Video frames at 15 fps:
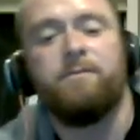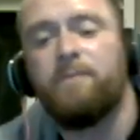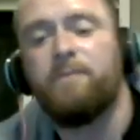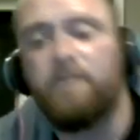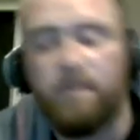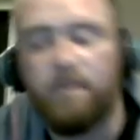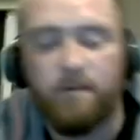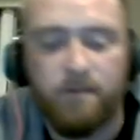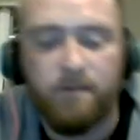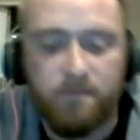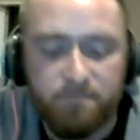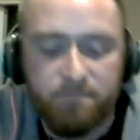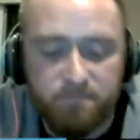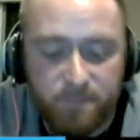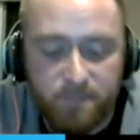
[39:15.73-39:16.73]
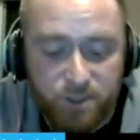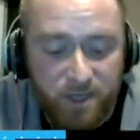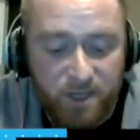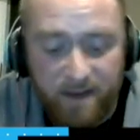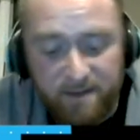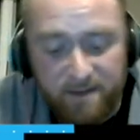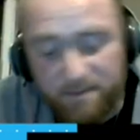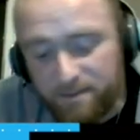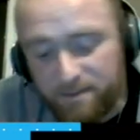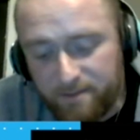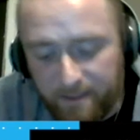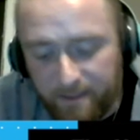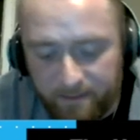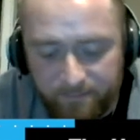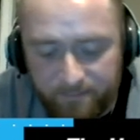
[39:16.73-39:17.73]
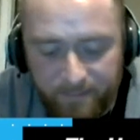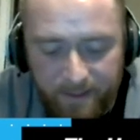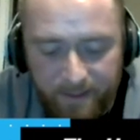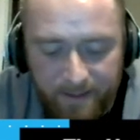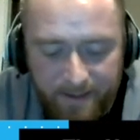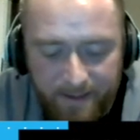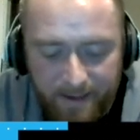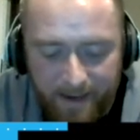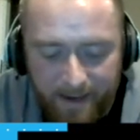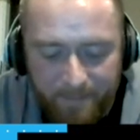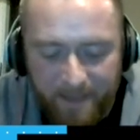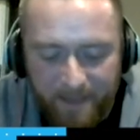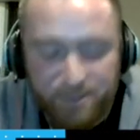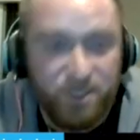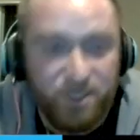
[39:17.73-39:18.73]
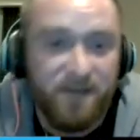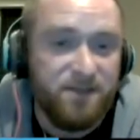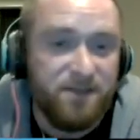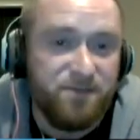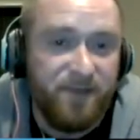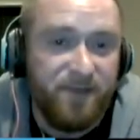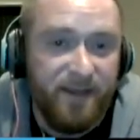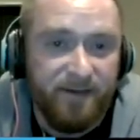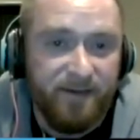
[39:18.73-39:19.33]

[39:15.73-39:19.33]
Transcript: The Giants, I'm not a Giants fan.